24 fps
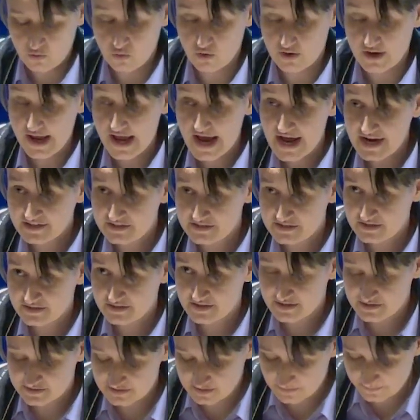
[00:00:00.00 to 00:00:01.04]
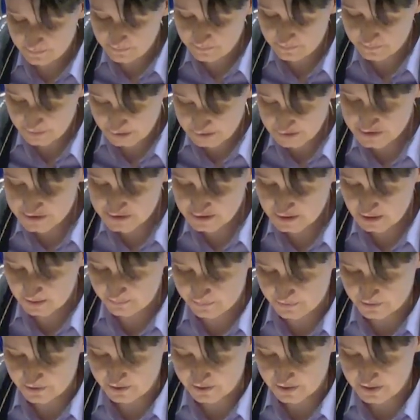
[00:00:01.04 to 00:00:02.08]
or acting as the
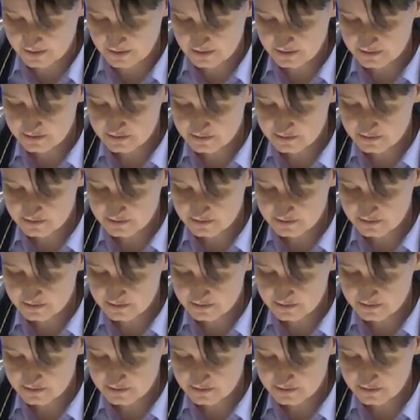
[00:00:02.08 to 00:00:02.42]
peacekeeper.